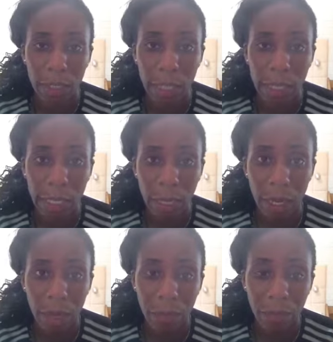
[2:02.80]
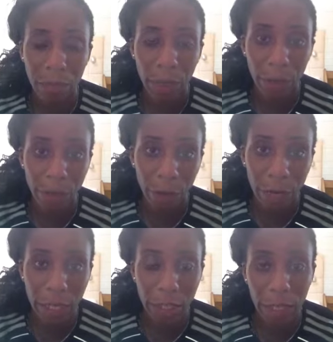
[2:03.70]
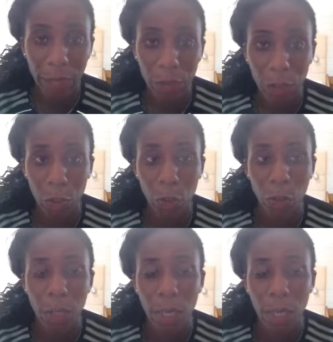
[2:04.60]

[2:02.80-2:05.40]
the number 3 and the number 2.